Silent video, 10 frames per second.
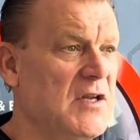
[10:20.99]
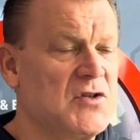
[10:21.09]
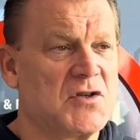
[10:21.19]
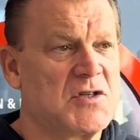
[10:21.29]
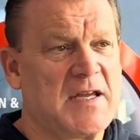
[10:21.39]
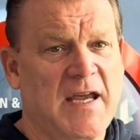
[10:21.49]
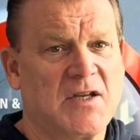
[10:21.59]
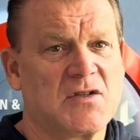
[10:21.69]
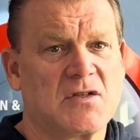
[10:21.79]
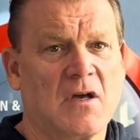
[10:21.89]
He just
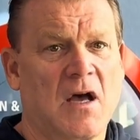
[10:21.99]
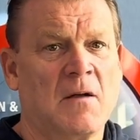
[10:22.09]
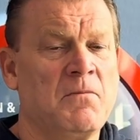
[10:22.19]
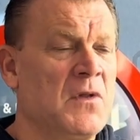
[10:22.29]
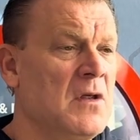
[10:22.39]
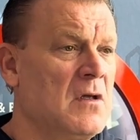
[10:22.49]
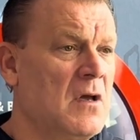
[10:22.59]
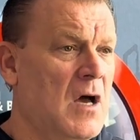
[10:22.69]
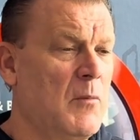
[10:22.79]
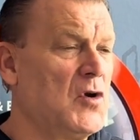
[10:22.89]
takes a
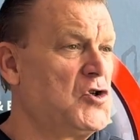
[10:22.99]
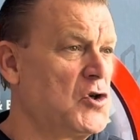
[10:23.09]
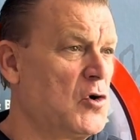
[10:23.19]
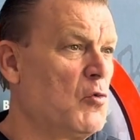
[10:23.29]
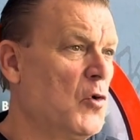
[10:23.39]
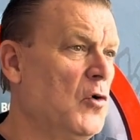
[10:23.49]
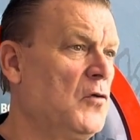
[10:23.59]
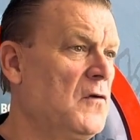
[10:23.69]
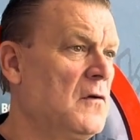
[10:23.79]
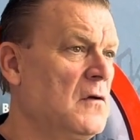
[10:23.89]
mature route